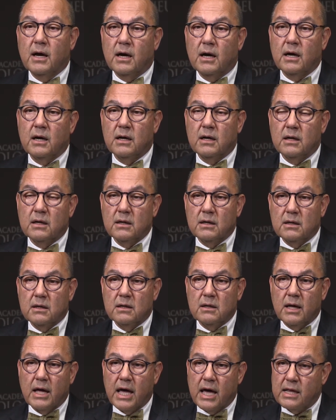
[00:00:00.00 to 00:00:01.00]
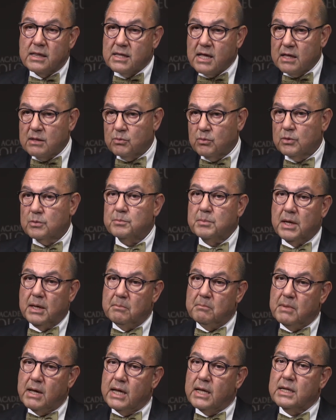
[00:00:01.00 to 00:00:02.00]
uh, and that will
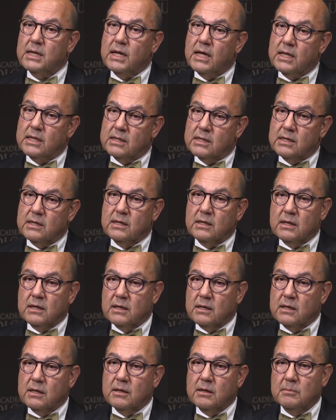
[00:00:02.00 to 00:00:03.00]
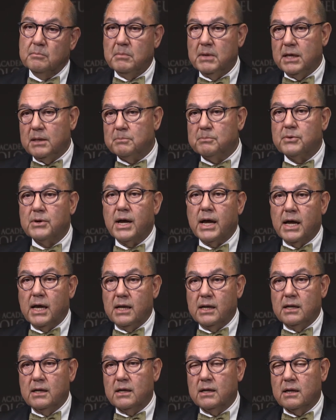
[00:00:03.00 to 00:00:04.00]
be mainly in the uh,
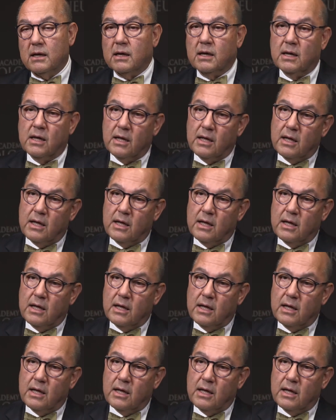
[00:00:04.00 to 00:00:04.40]
midbrain